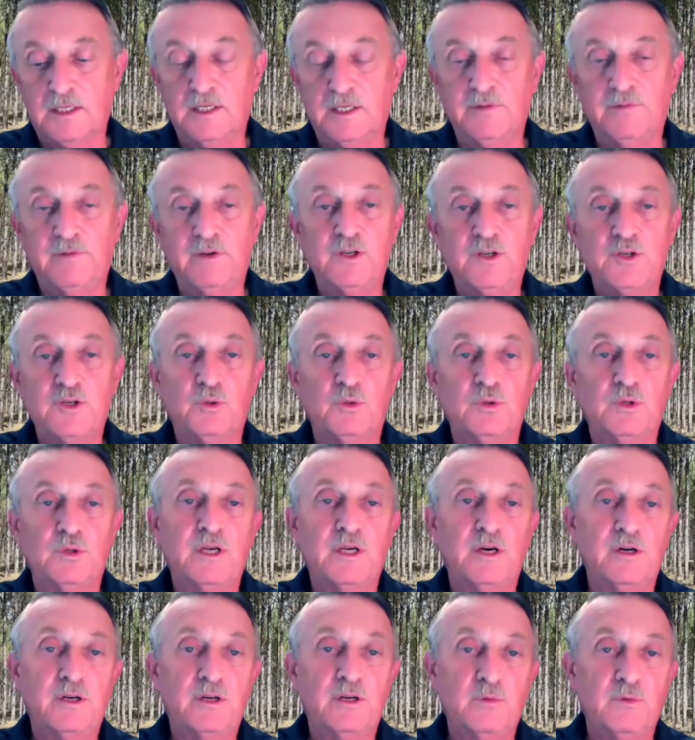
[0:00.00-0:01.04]
individual
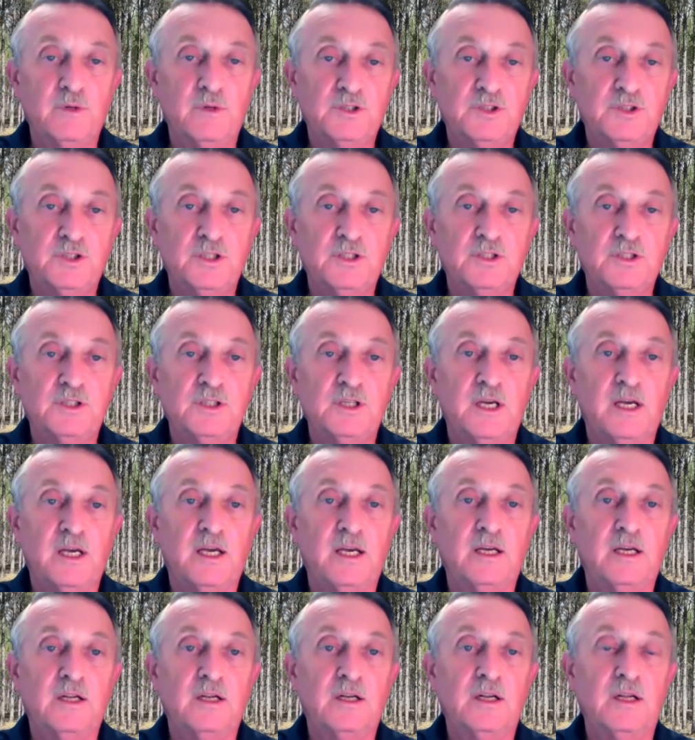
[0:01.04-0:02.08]
characteristics
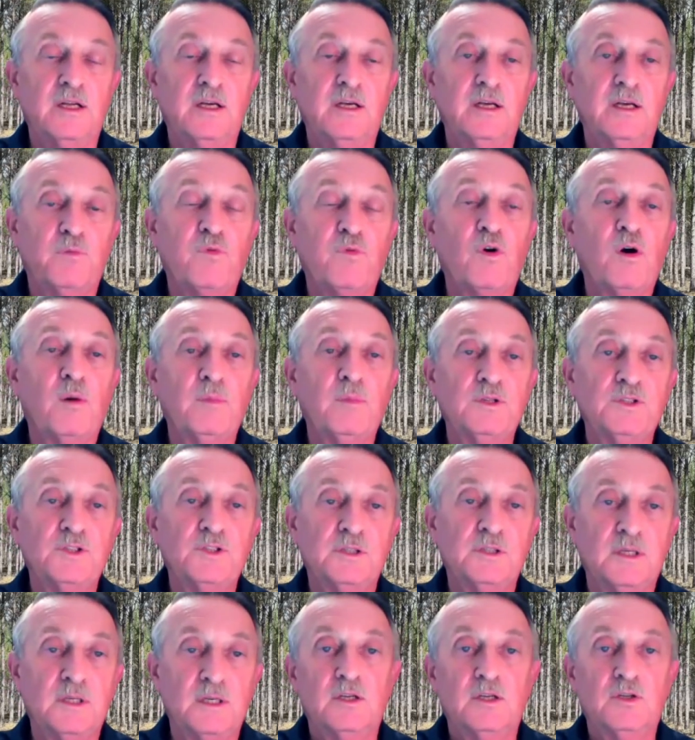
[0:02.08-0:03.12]
and
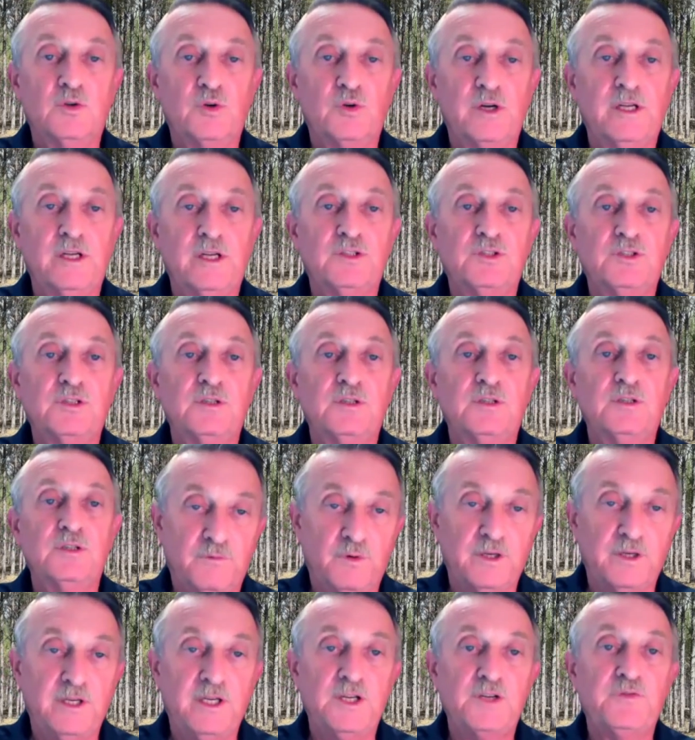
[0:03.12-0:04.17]
performance traits
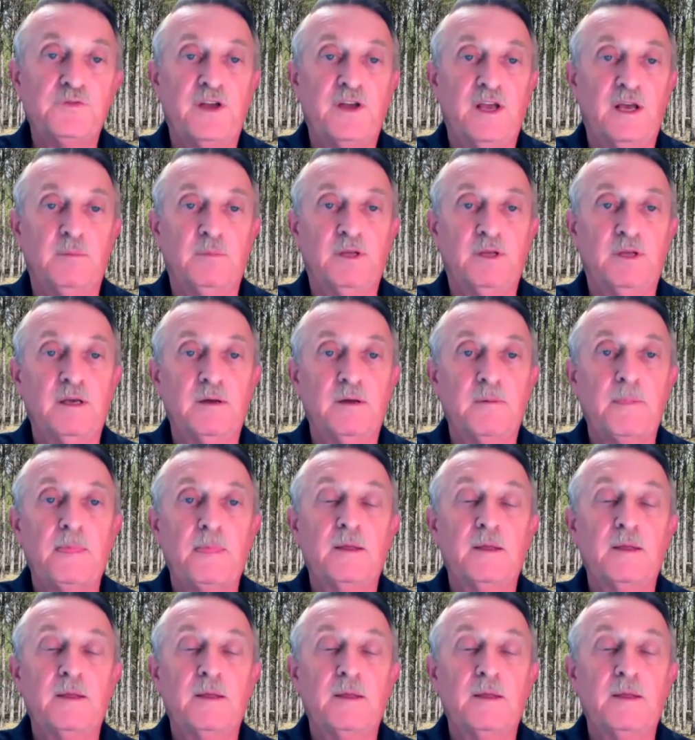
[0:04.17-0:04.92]
for each family.